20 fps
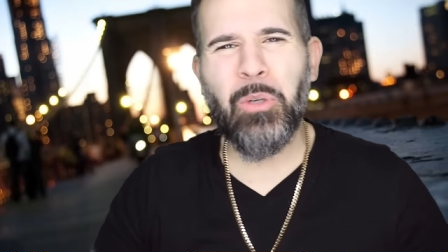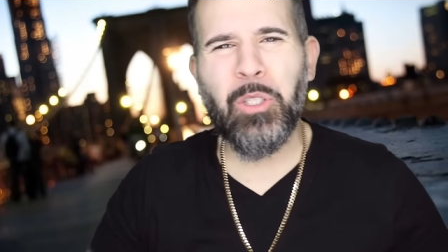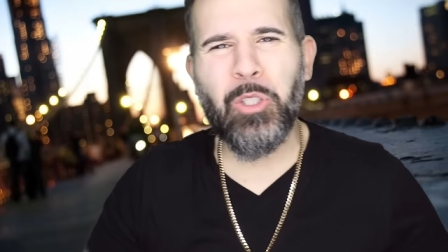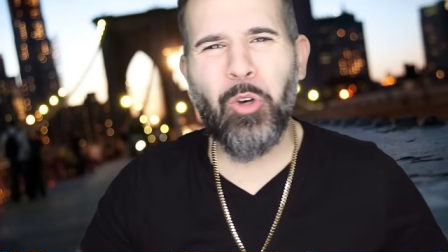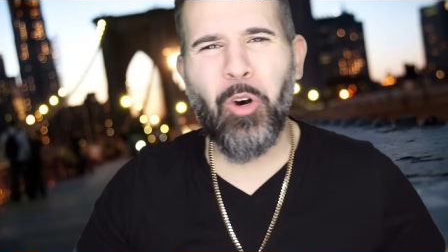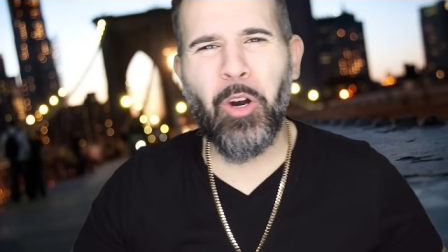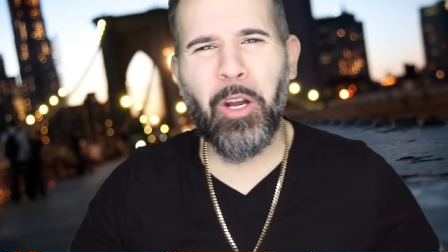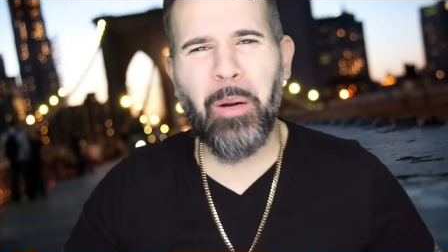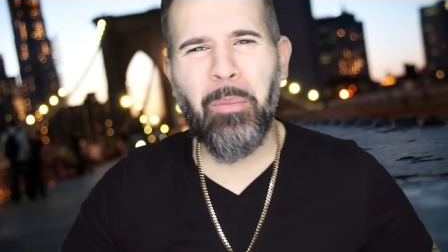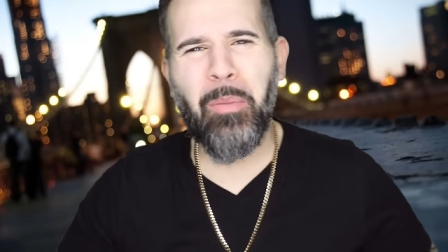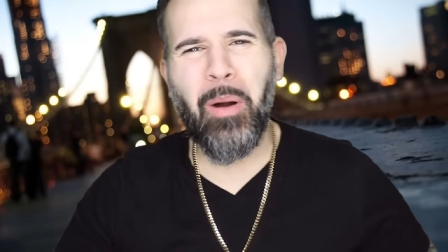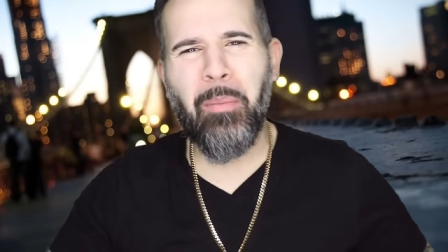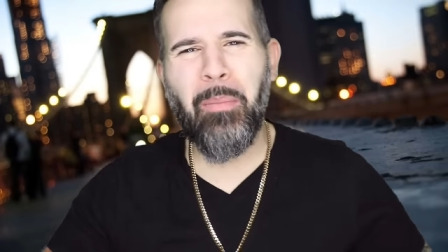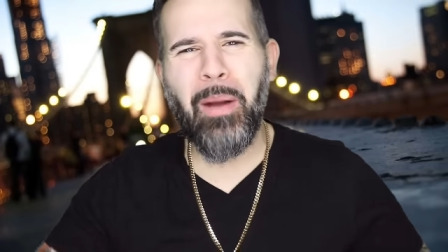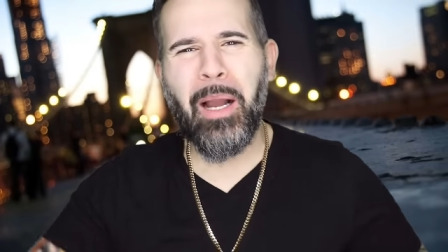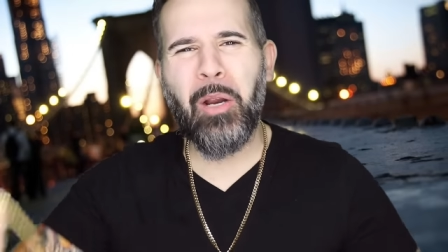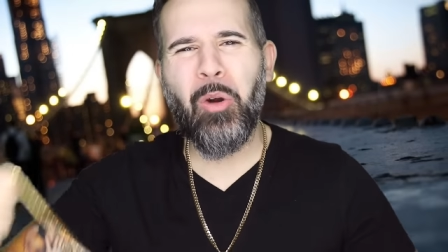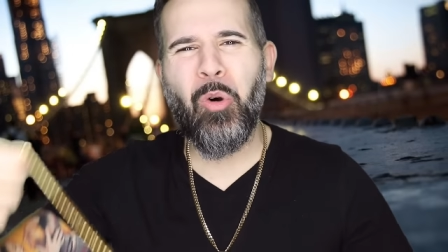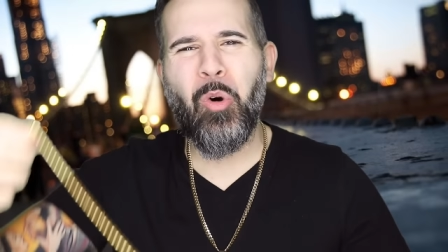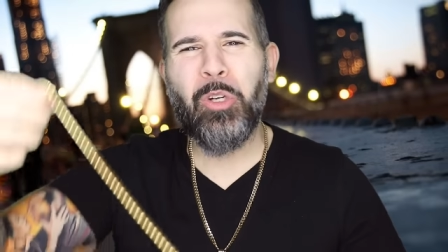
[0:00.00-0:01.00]
We talking about
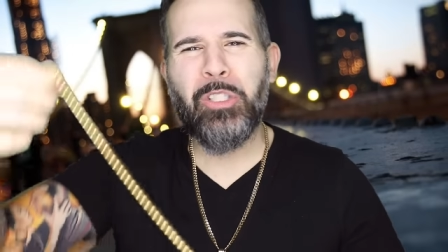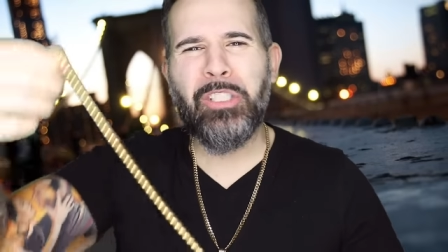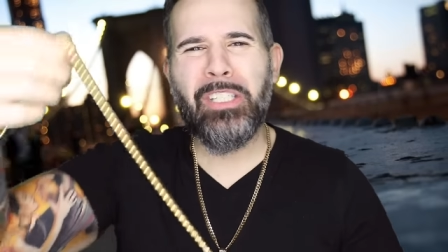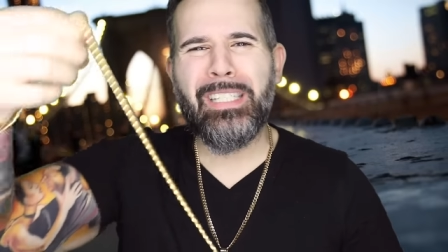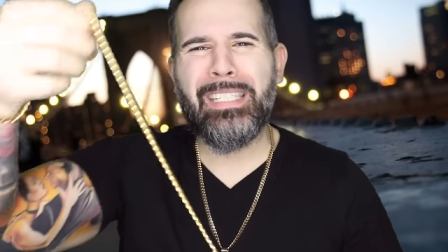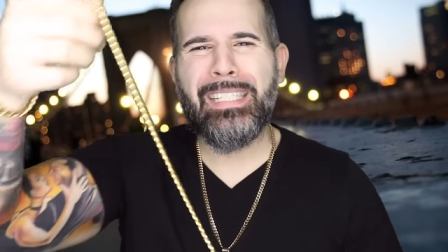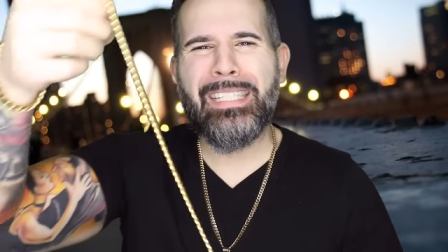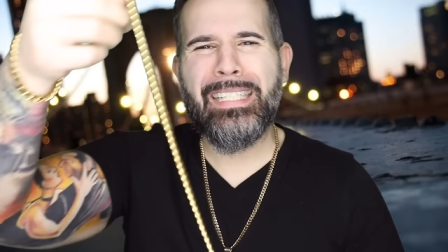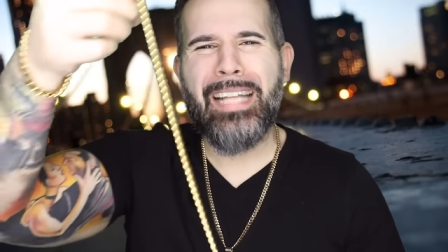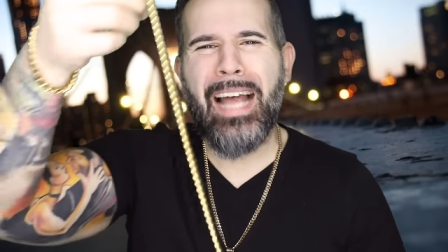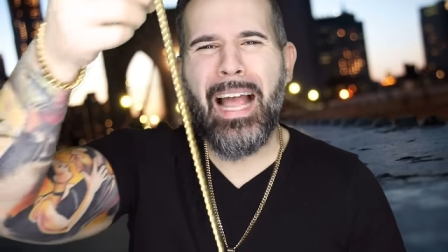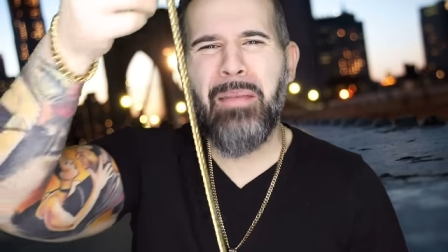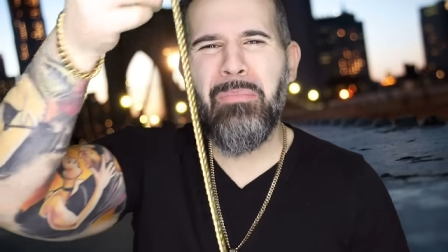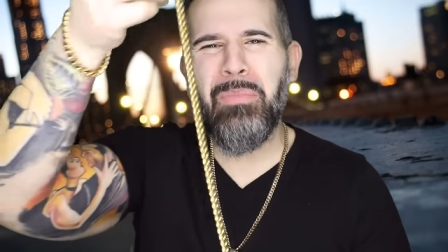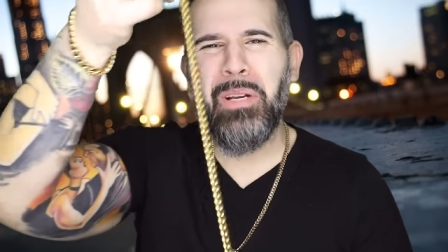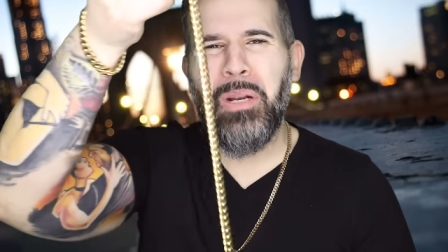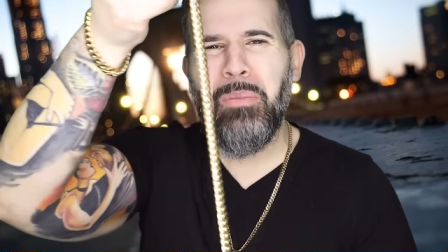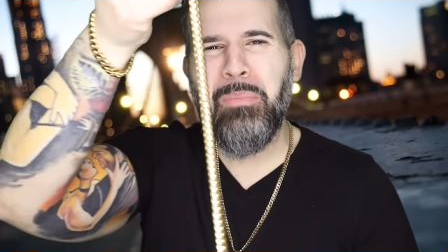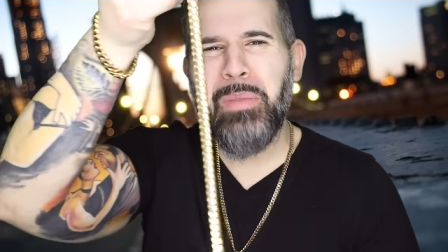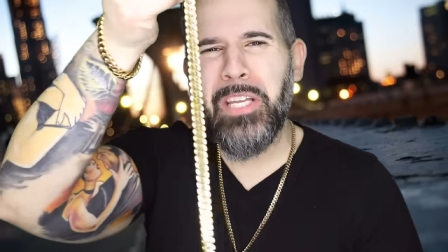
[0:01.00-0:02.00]
my gorgeous
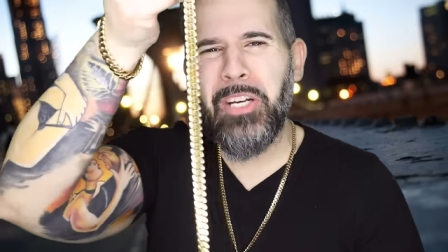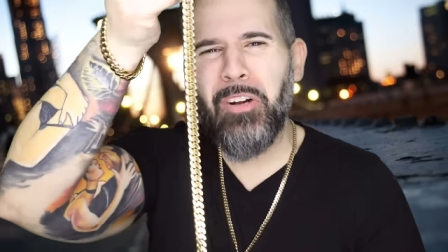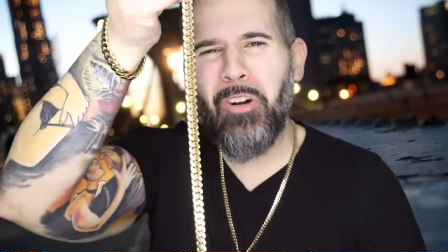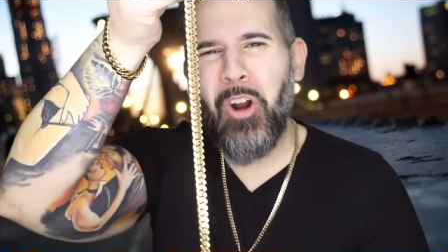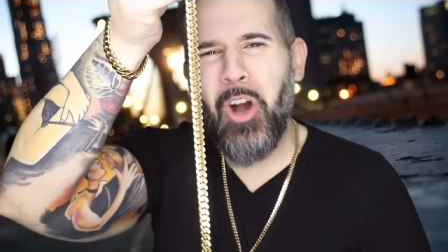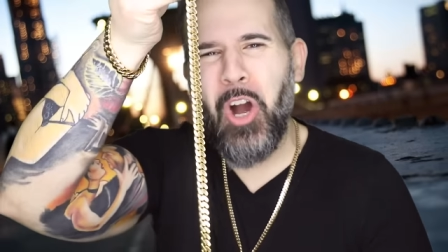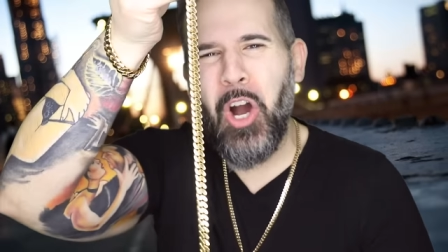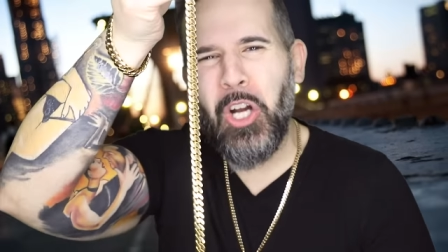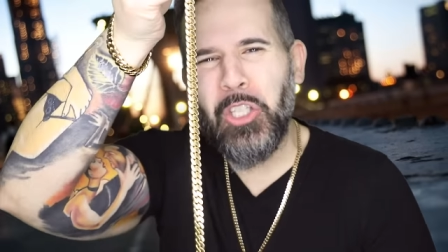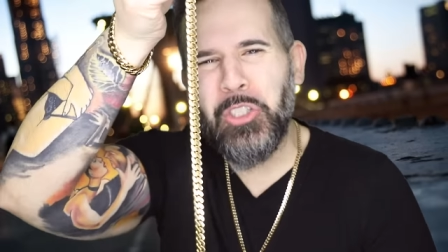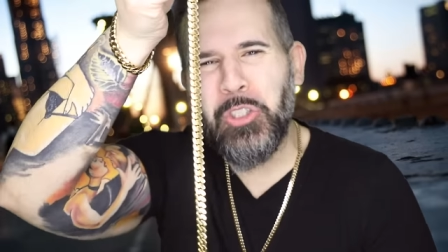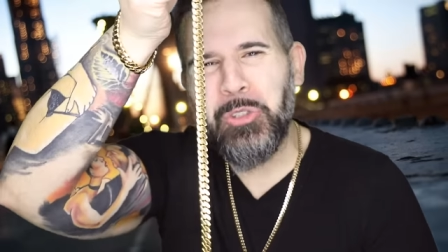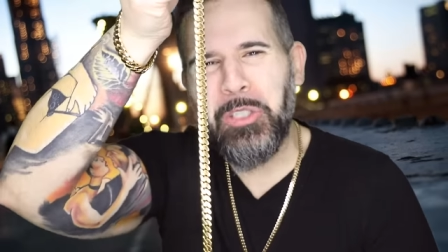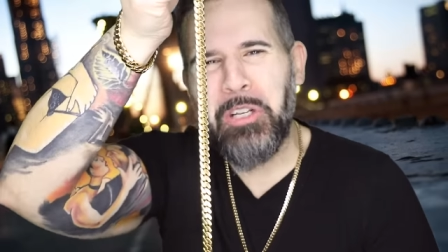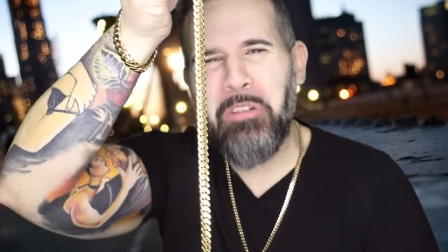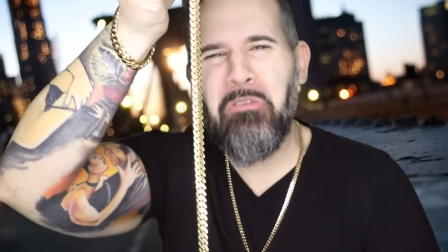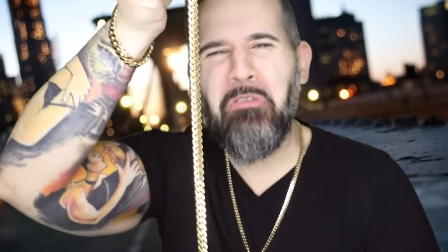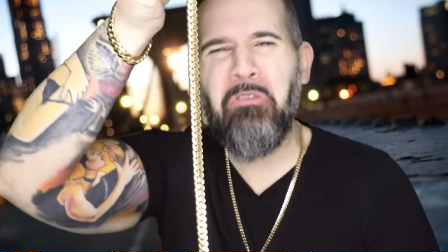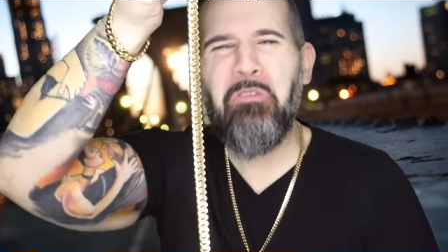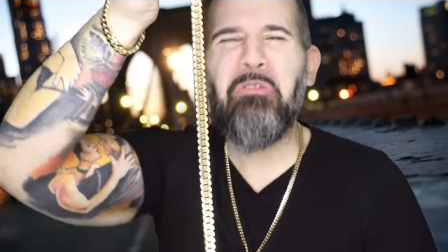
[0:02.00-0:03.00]
nine millimeter, one
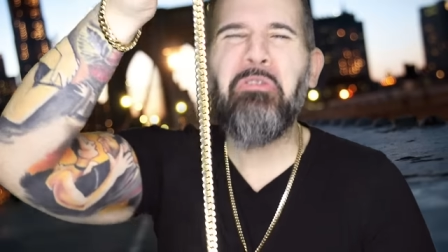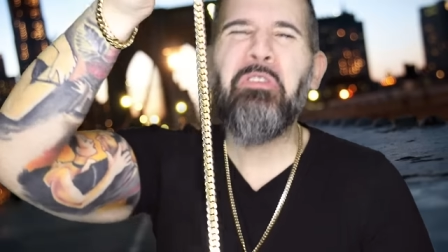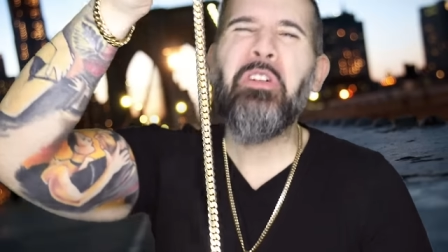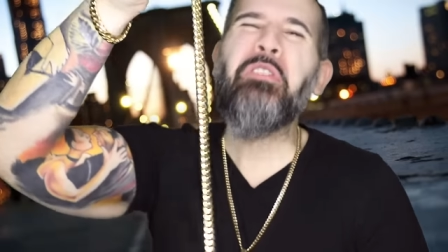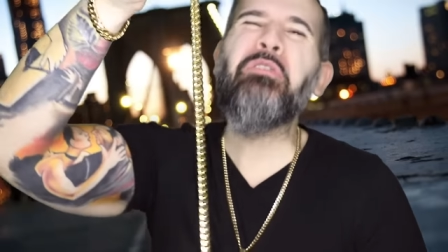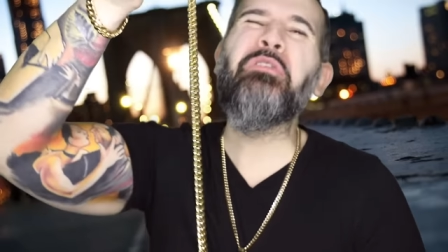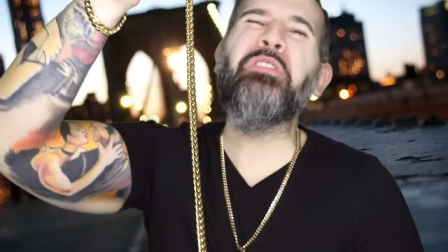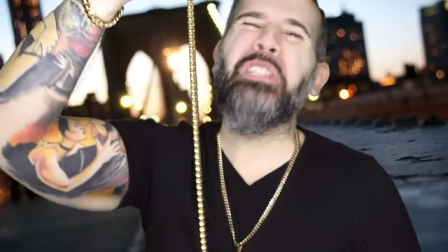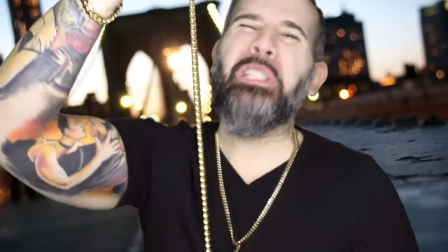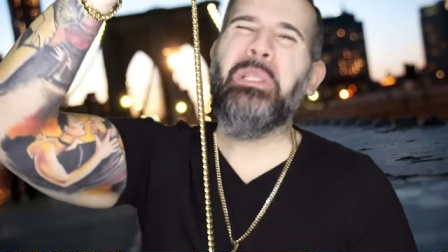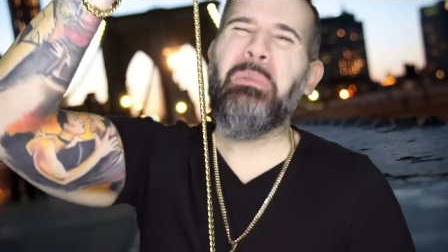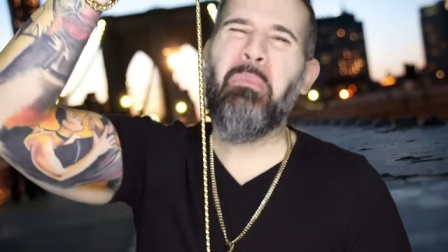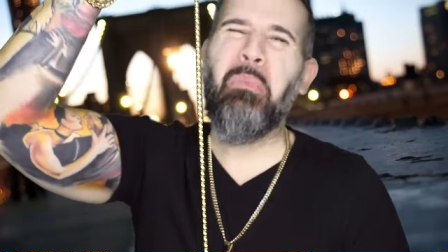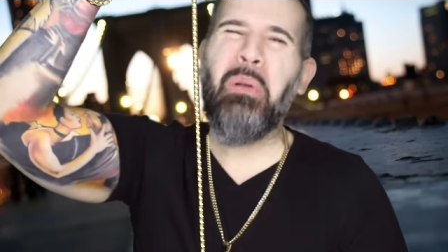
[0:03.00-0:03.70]
hundred fifty